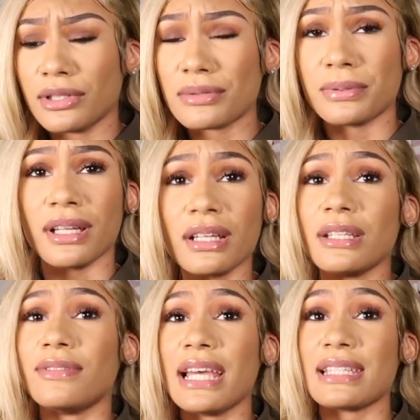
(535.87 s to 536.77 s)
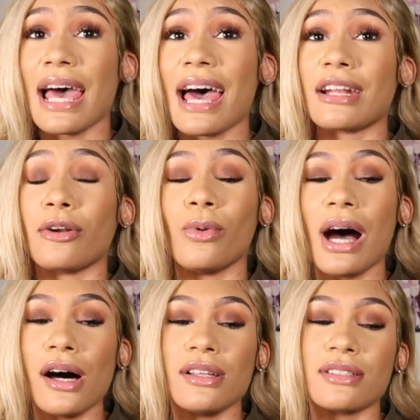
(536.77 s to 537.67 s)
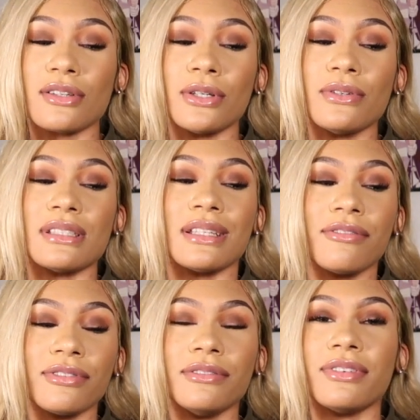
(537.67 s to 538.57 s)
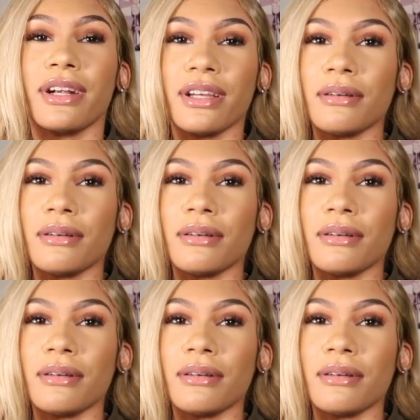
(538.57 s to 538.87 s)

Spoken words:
most productive days I had in a while, so it was definitely very